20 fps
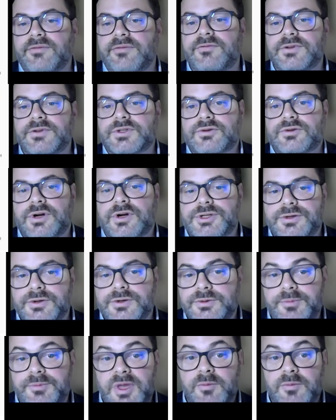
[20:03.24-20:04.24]
infrastructure
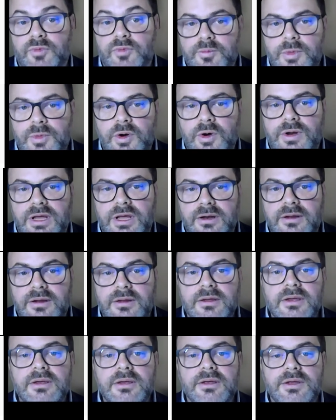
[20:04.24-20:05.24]
is being promoted,
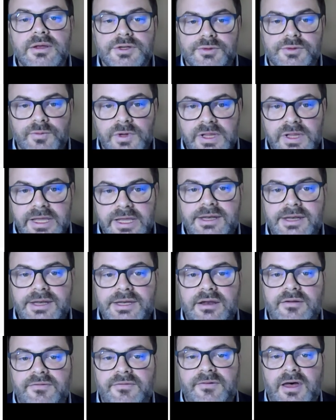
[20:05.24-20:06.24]
to really
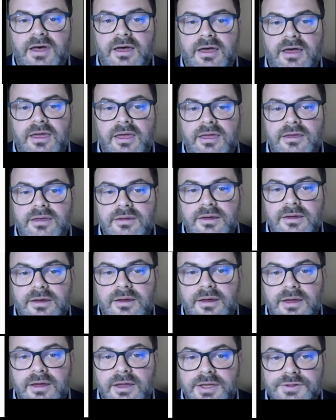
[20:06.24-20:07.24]
identify
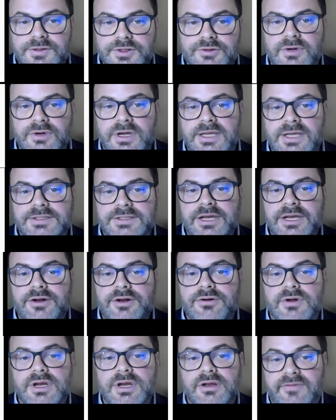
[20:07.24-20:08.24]
constraints
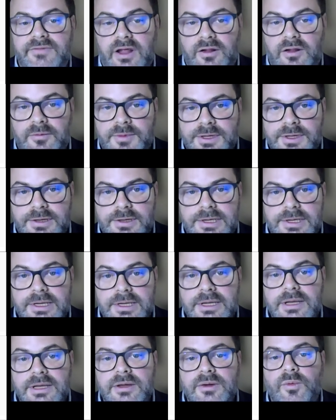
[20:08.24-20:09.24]
hindering development
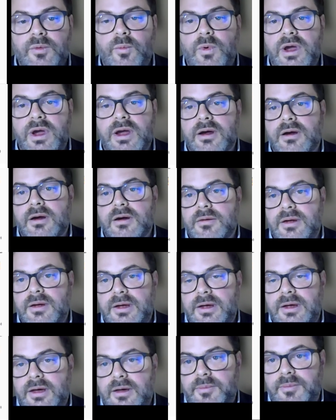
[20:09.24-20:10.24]
where
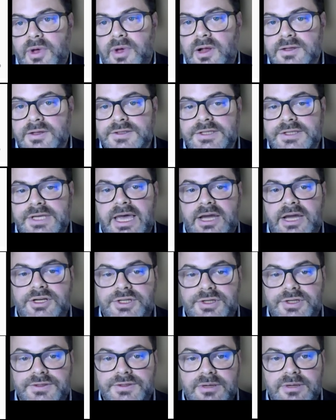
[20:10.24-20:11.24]
policy
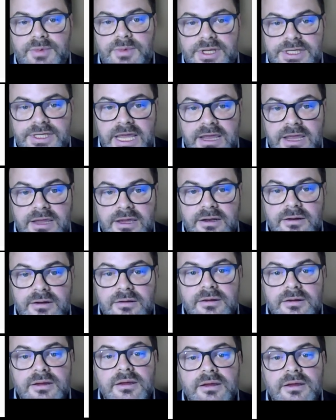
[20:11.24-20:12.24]
actions can be taken.